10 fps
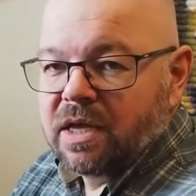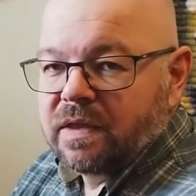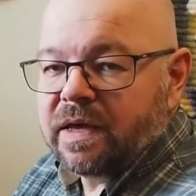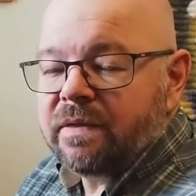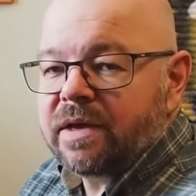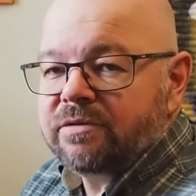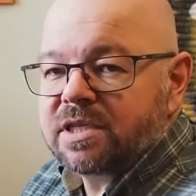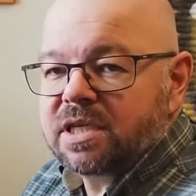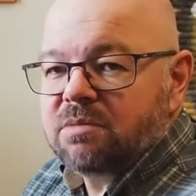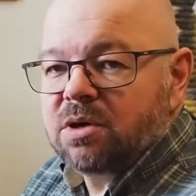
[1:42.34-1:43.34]
Then
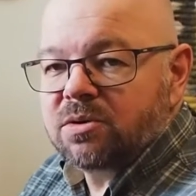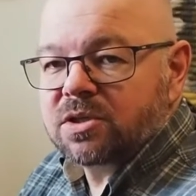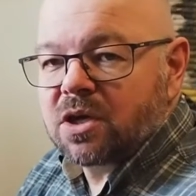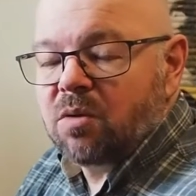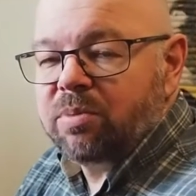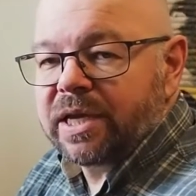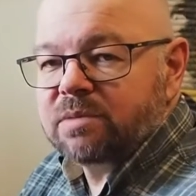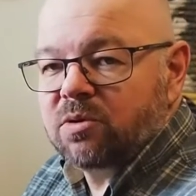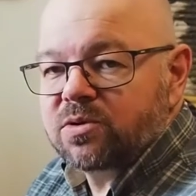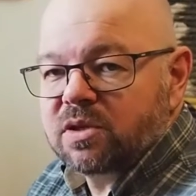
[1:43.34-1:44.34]
there's the most
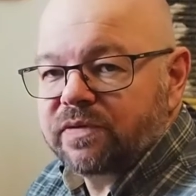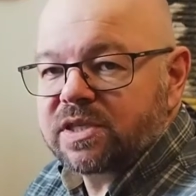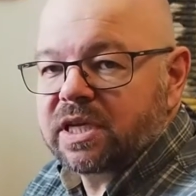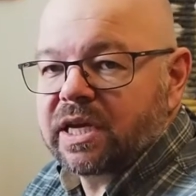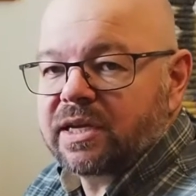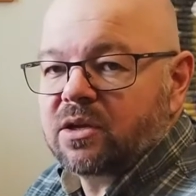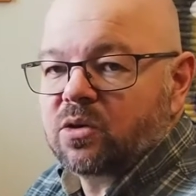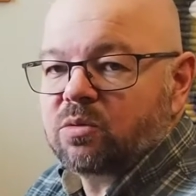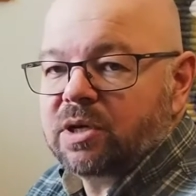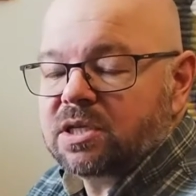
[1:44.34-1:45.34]
complex, most sophisticated
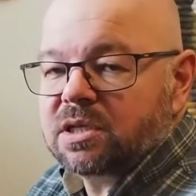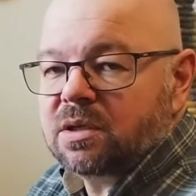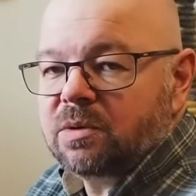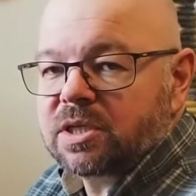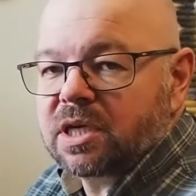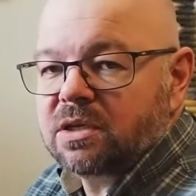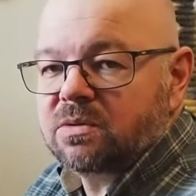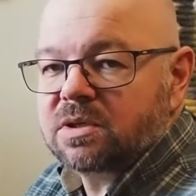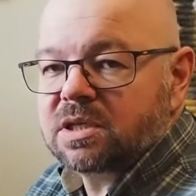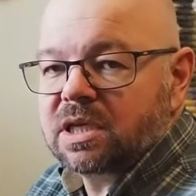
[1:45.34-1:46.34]
automation, which I
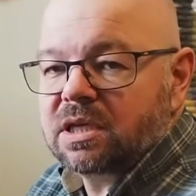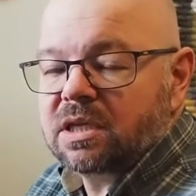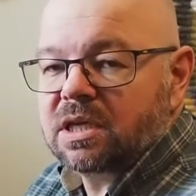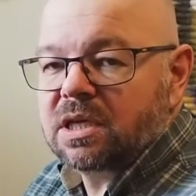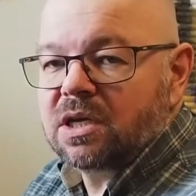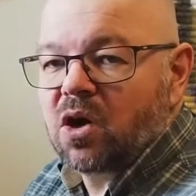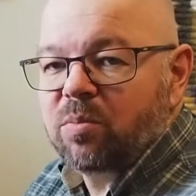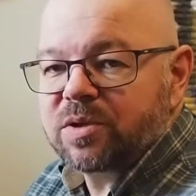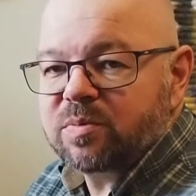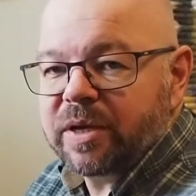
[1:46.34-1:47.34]
use in the
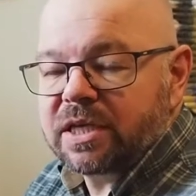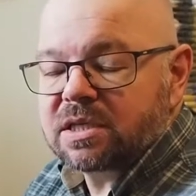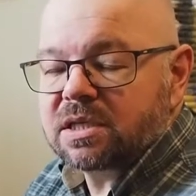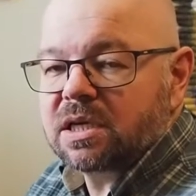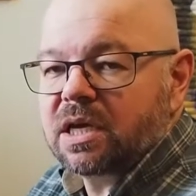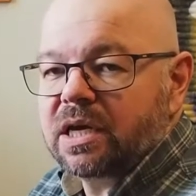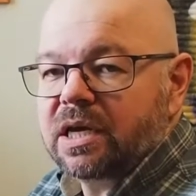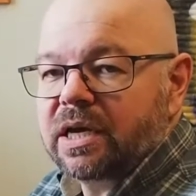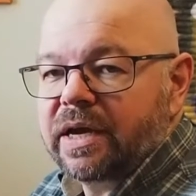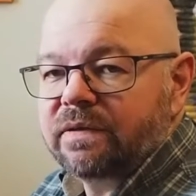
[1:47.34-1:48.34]
open space,
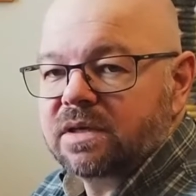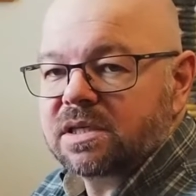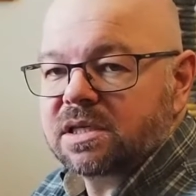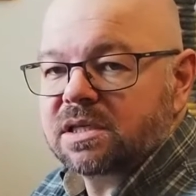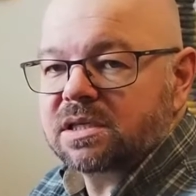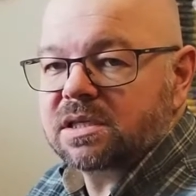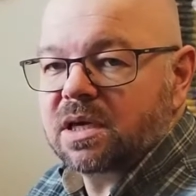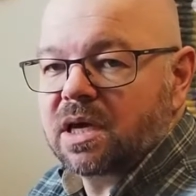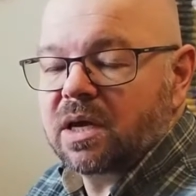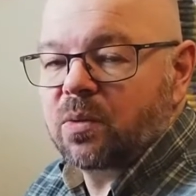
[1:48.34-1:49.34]
and this is
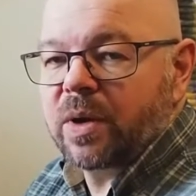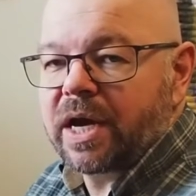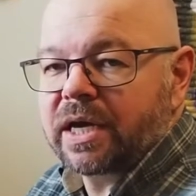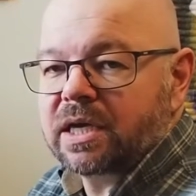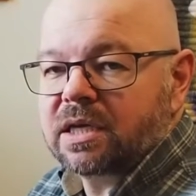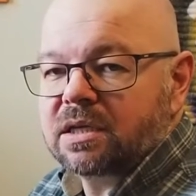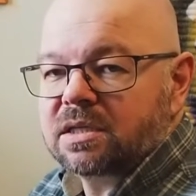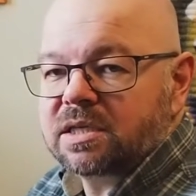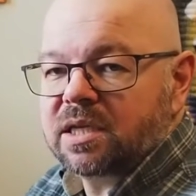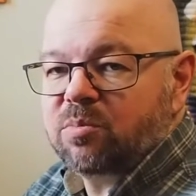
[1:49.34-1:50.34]
where I can
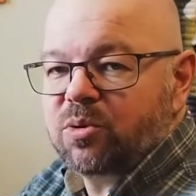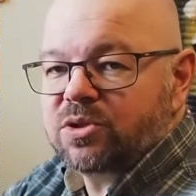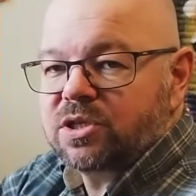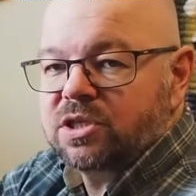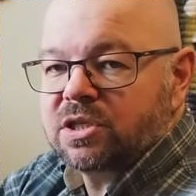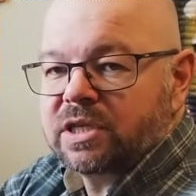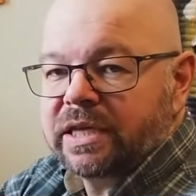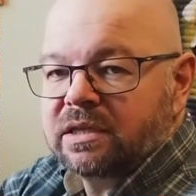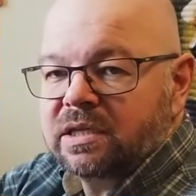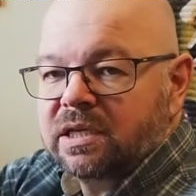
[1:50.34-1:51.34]
set the position
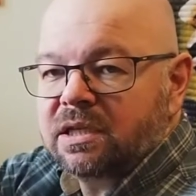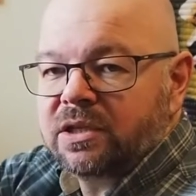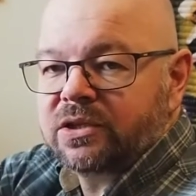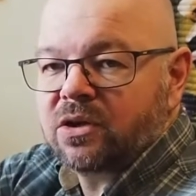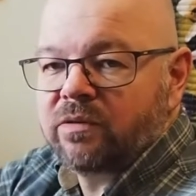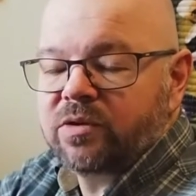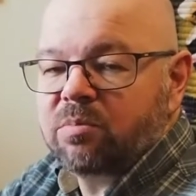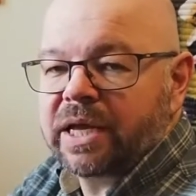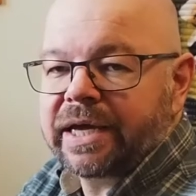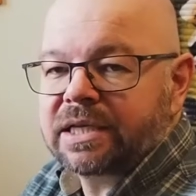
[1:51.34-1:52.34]
and tilt of the
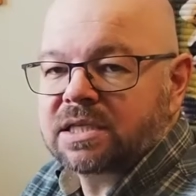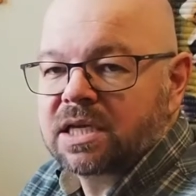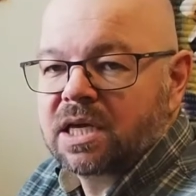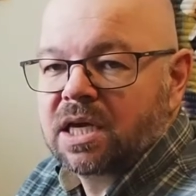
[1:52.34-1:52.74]
blades